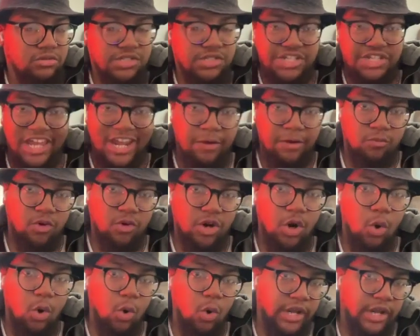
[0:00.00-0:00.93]
Damn
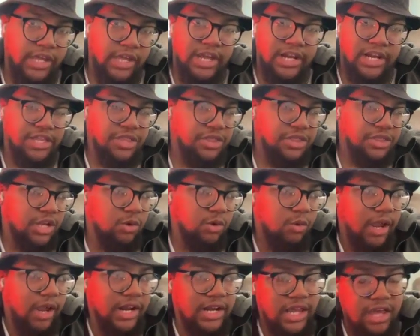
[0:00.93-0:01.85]
recording anything
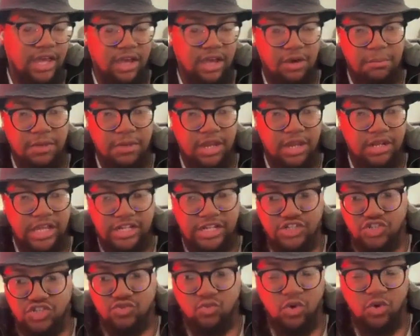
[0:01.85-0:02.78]
right now, man. I
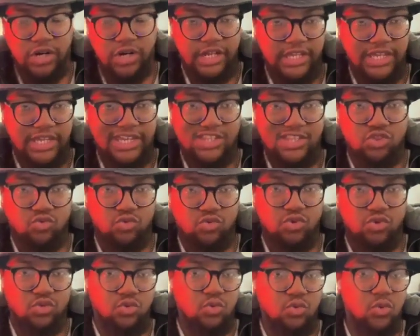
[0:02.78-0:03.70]
just want to get
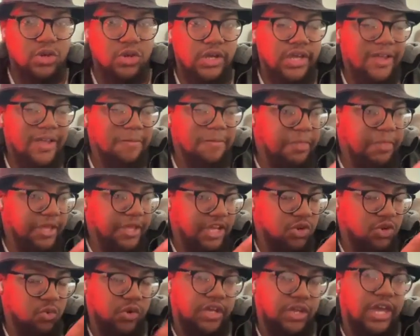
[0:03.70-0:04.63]
through the
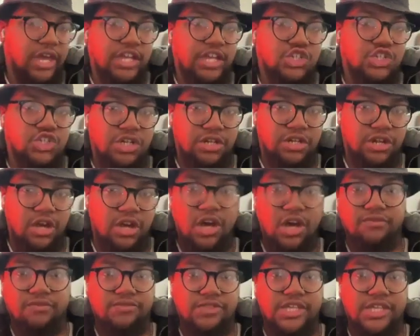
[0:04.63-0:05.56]
creation
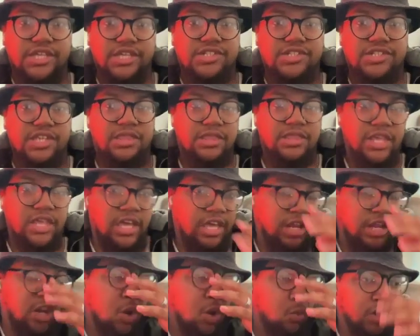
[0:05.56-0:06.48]
of this. And
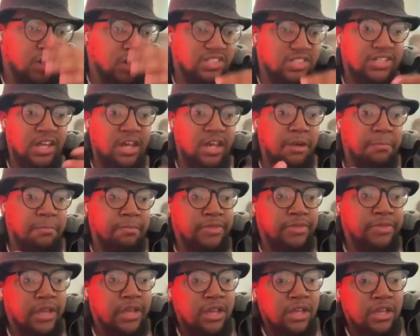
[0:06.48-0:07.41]
then once I'm,
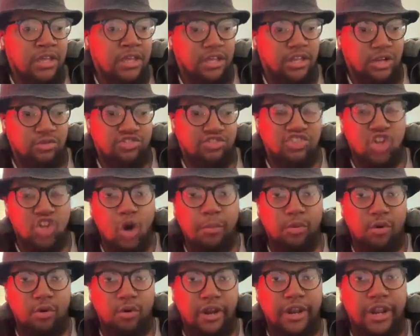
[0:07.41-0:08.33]

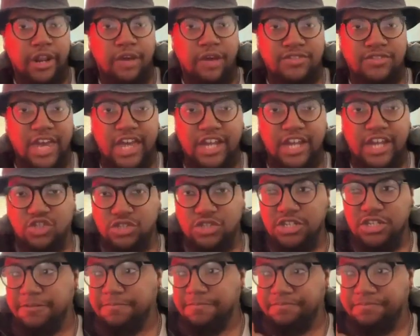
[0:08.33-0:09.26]
sober enough to
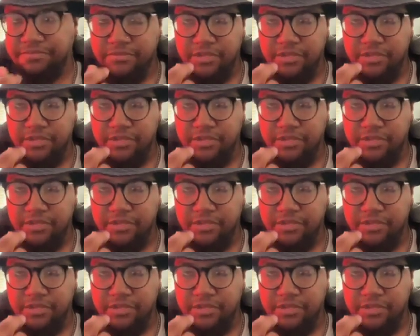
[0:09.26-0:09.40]
actually,